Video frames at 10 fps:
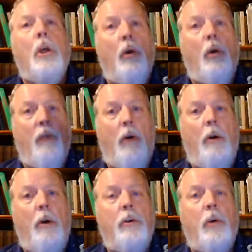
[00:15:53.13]
who've gone
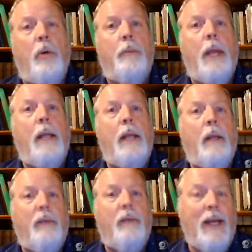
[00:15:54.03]
on to obtain
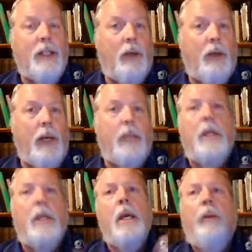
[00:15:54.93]
advanced degrees.